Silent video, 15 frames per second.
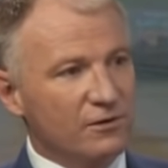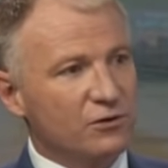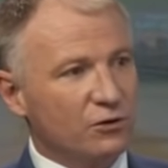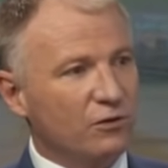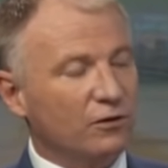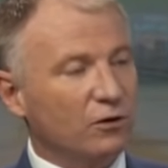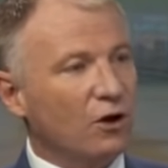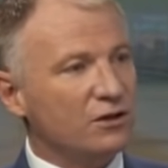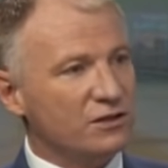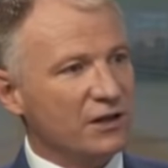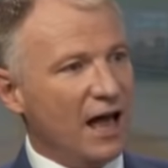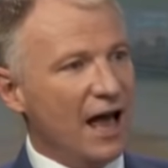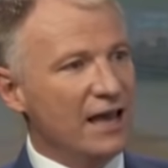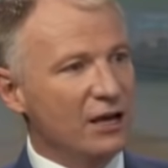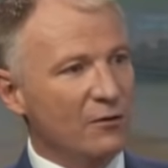sort of lost
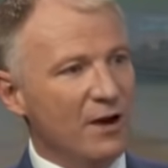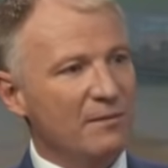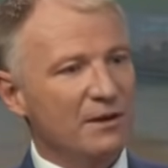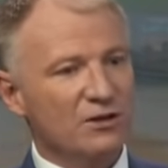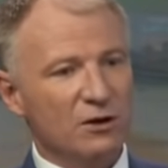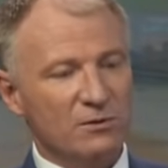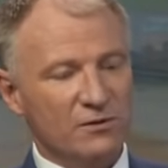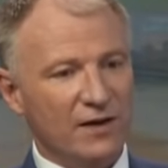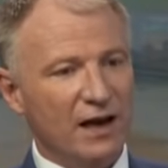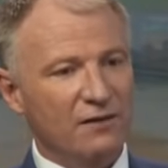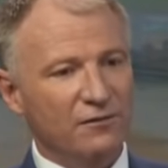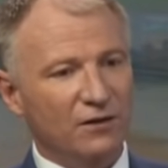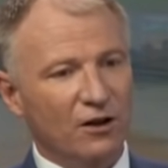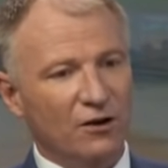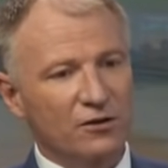AUM in terms of
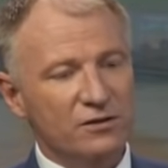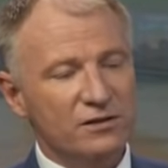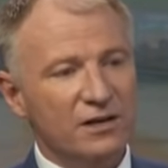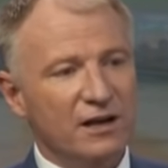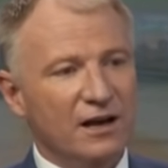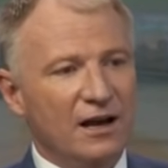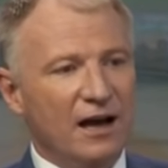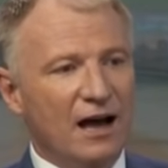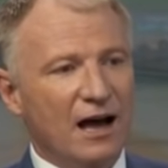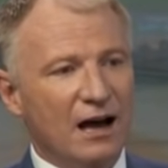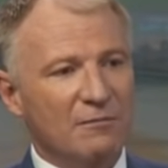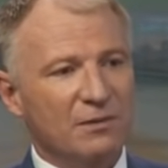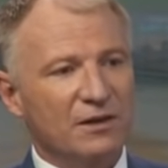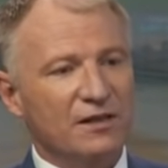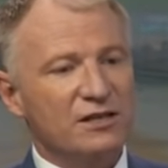outflows,
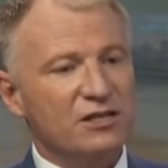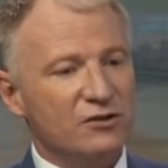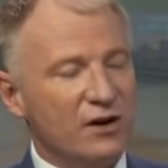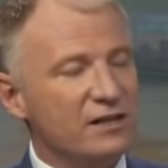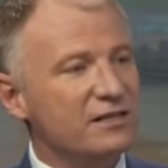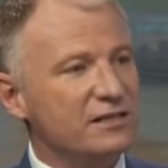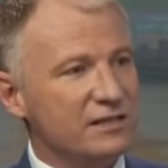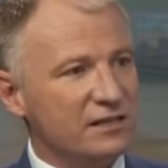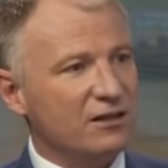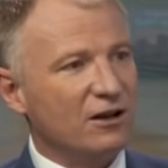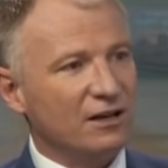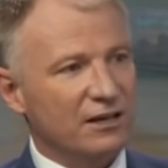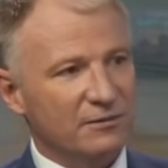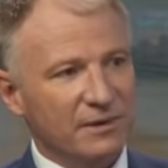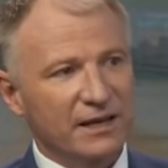um, but the stresses is
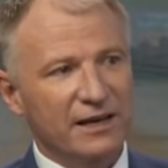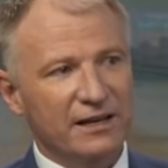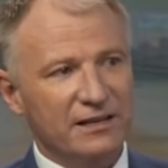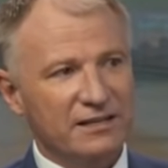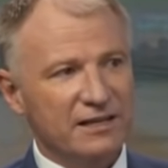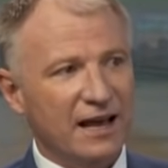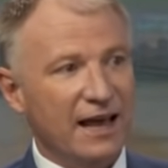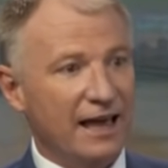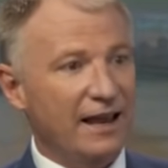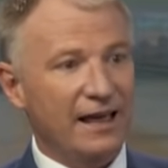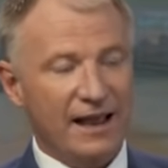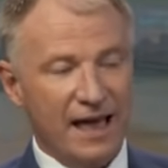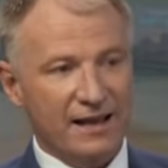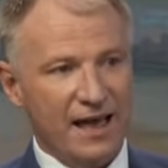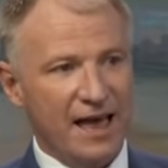likely to be here to stay. And,
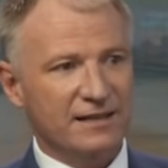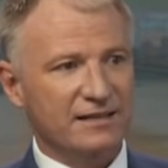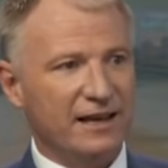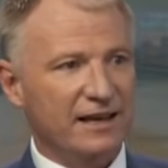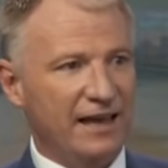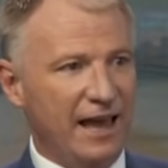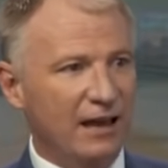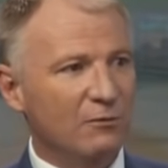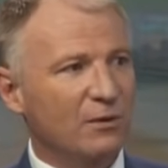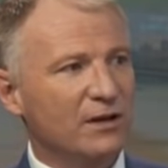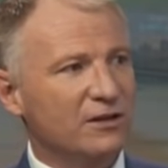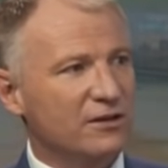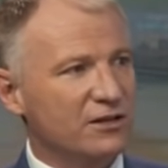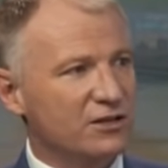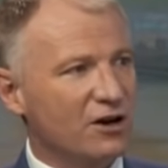and, and, as a
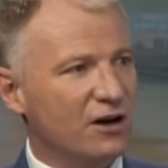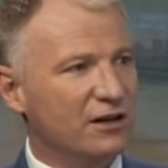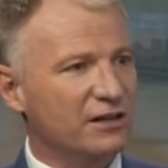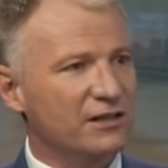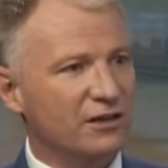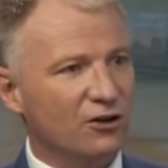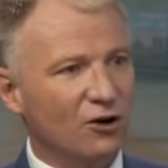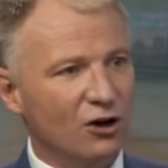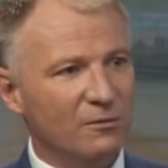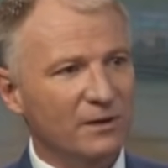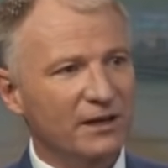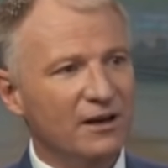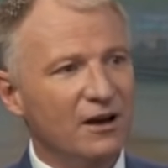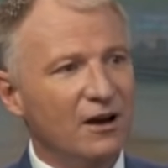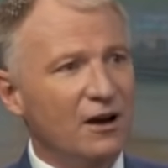headwind to the Chinese
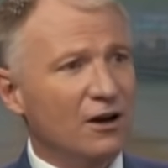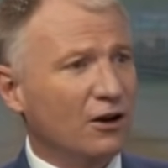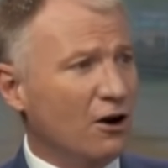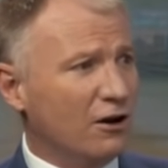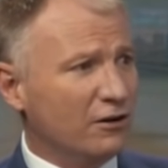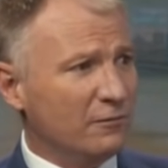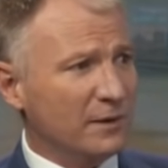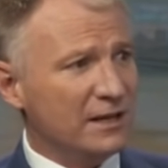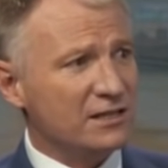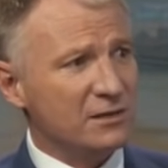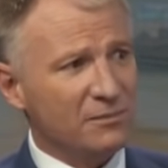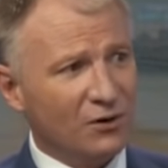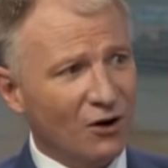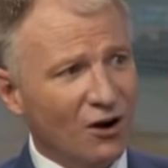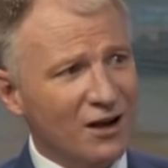economy, kind of been
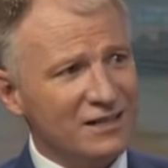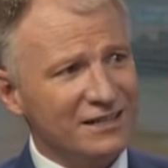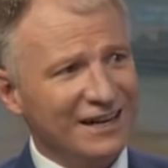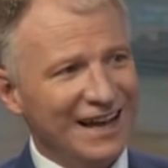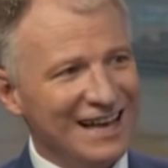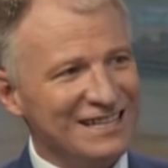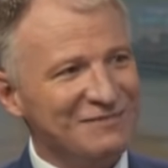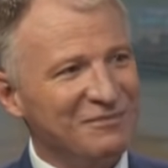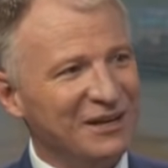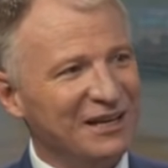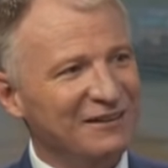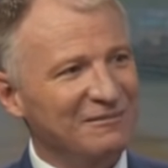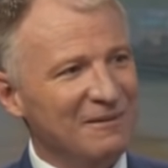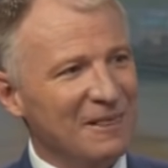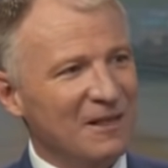surprised that it hasn't
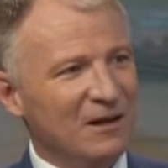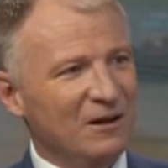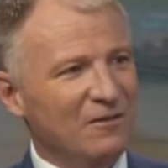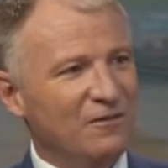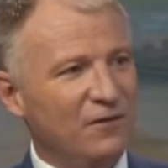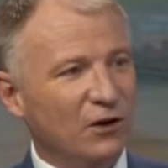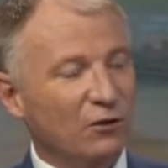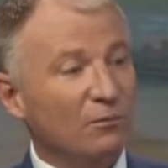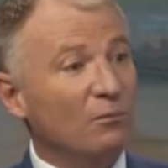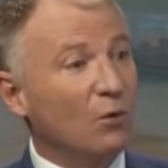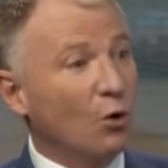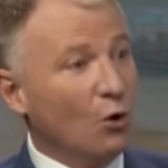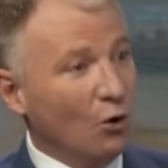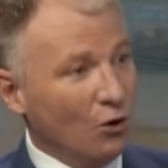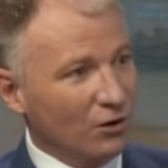been felt
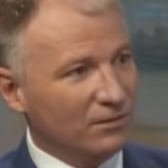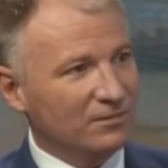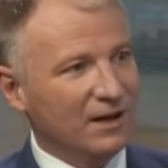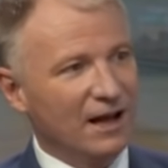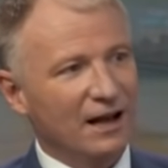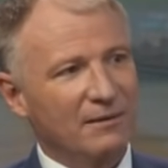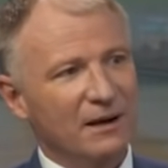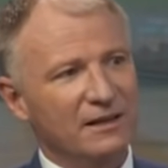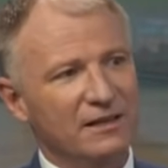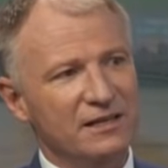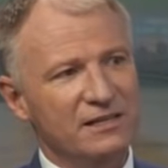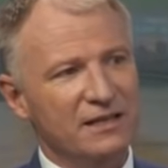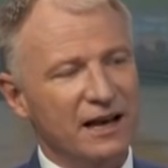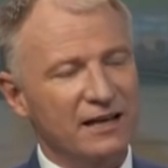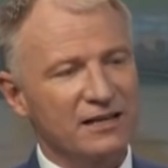more um, at this
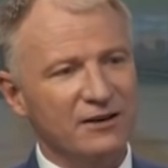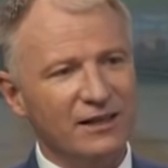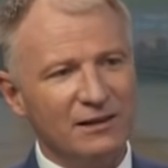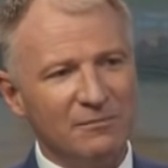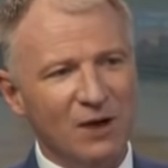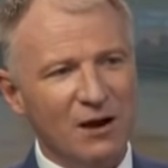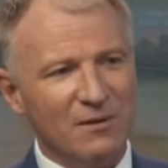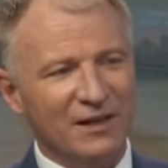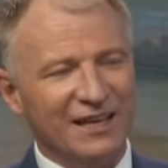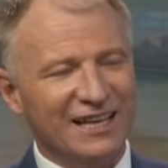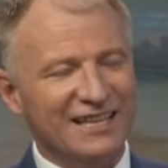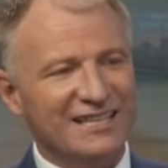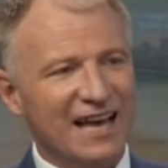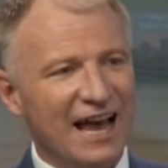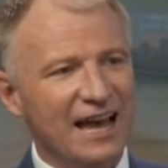stage. So at the moment, the
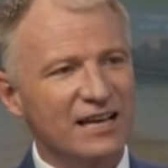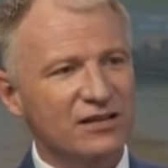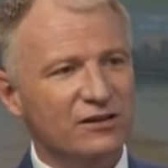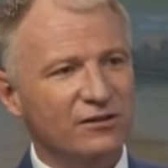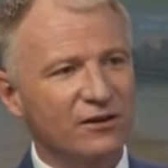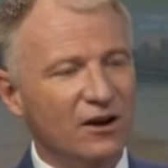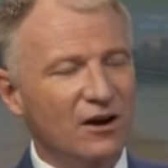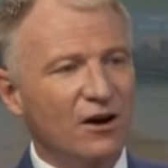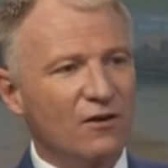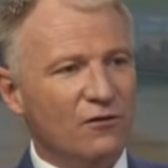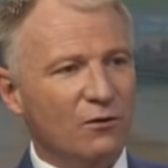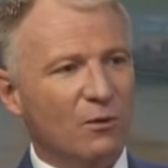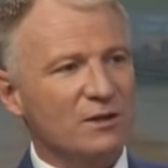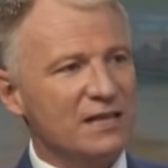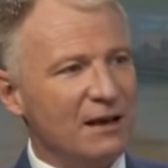contagion
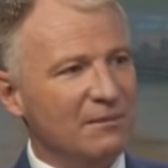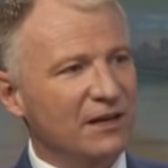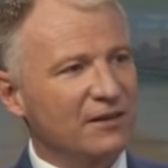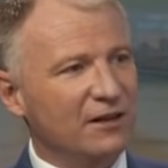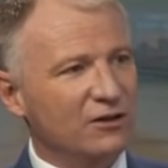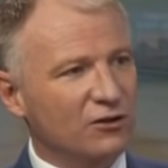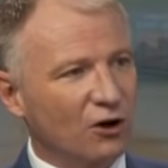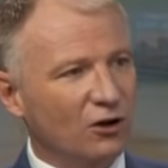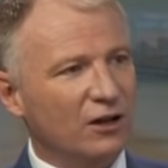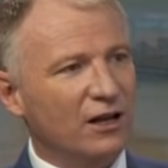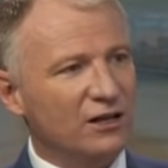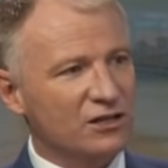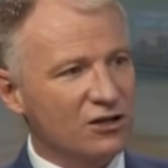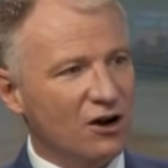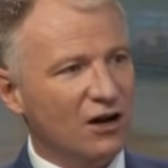from what's happening in the
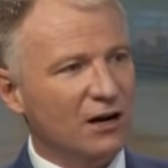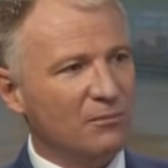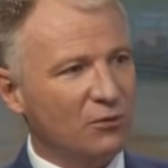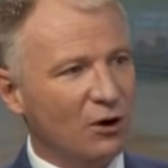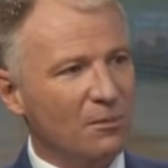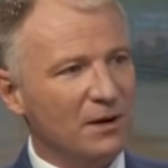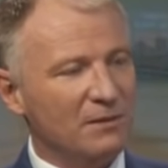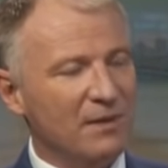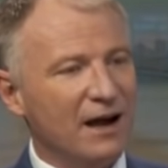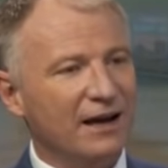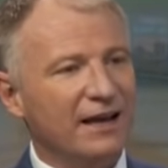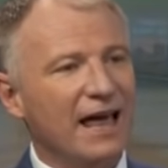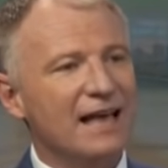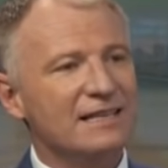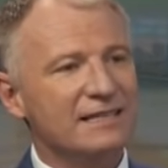dollar China property
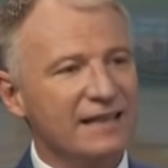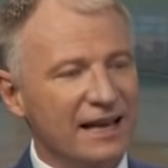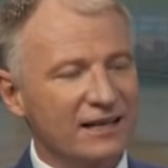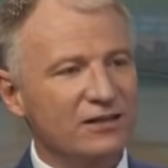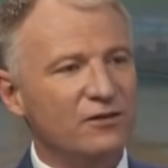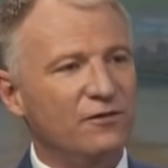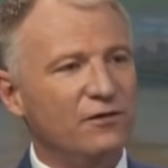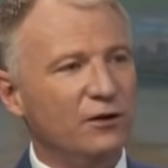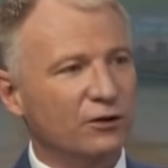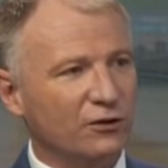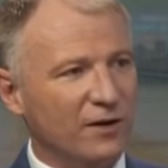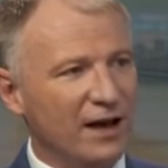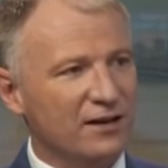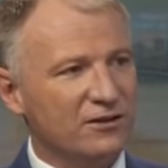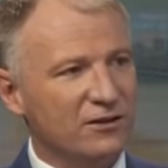market has yet to
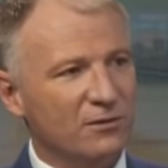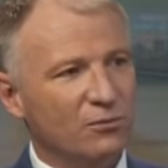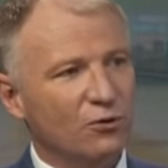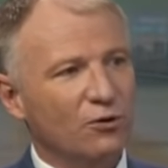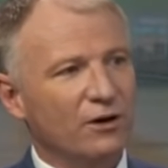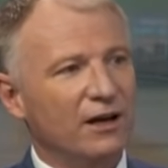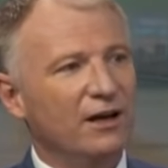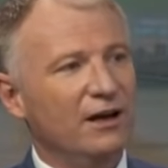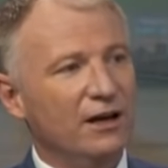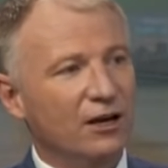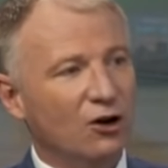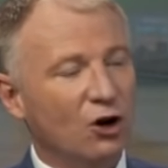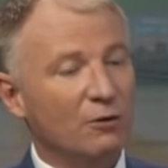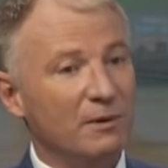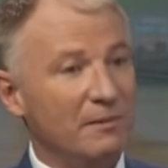filter out to the broader
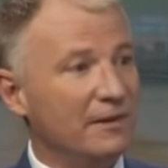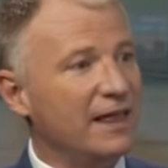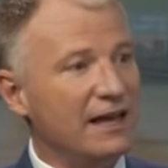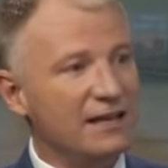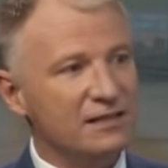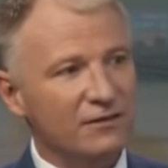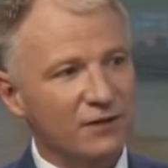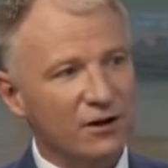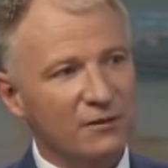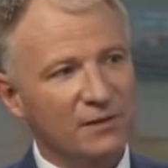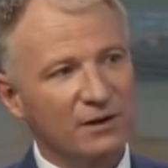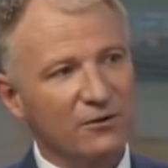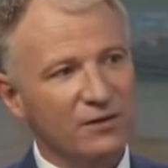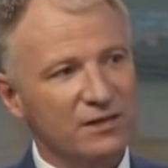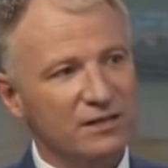economy, but that is a very
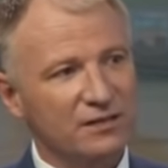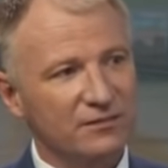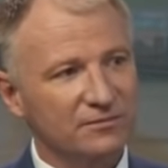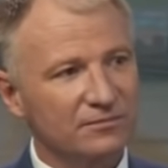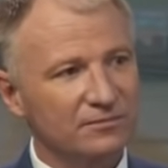big risk.